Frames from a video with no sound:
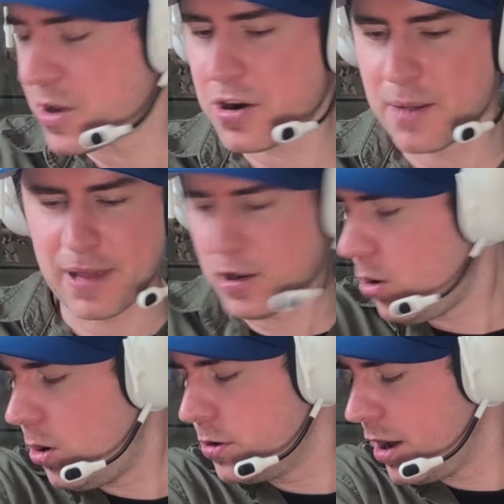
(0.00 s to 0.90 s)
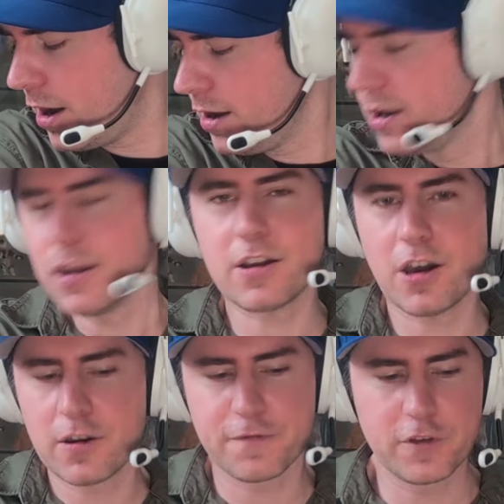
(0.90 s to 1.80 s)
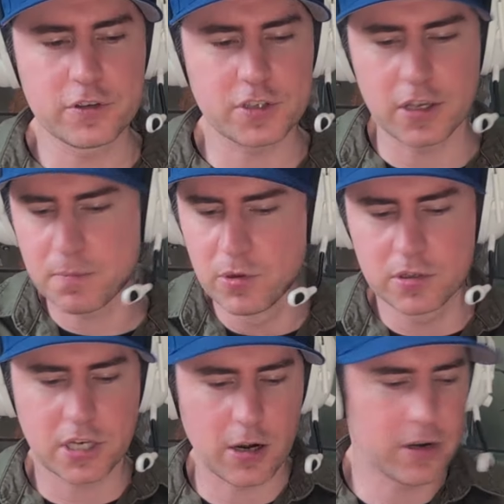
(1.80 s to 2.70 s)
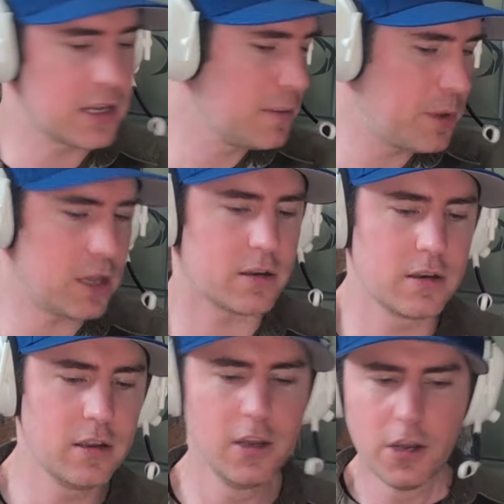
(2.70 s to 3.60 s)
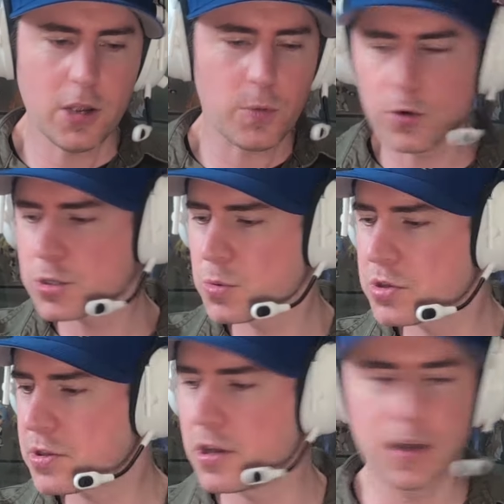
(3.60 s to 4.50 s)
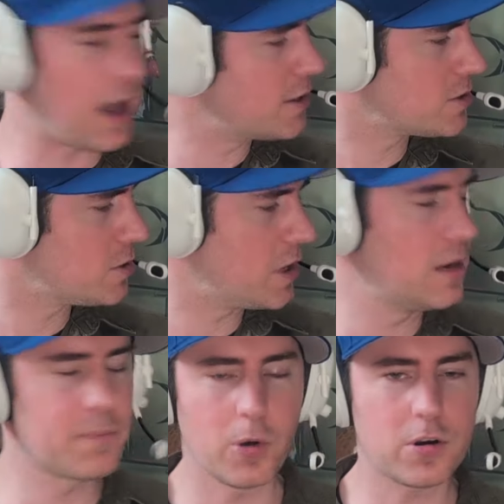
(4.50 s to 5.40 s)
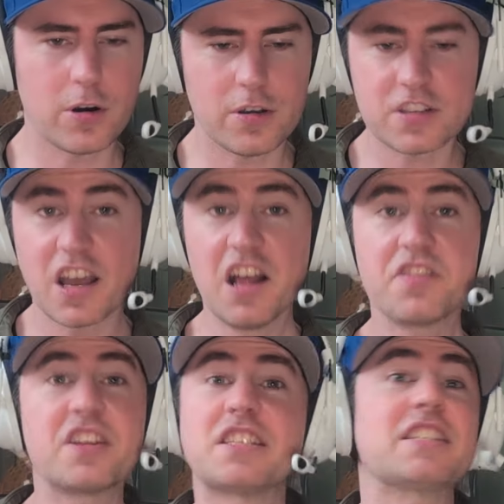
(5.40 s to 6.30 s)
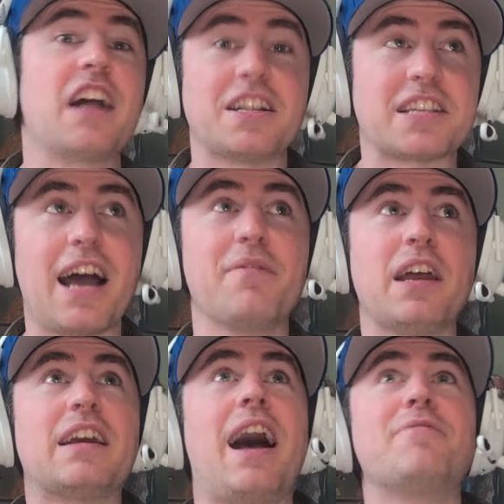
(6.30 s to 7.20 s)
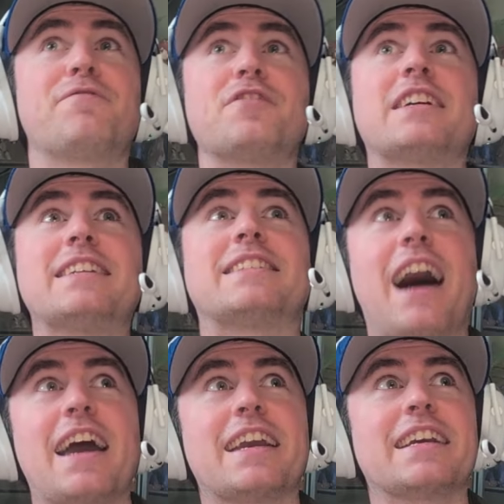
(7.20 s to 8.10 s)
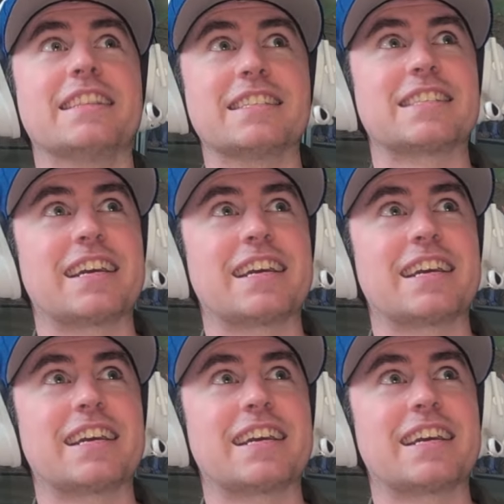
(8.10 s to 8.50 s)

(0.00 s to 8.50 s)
sweater. I'm like, oh yeah, it kind of feels like military a bit, and it works with the Azur Lane boat girls. This is nuts. I'm freaking dying in this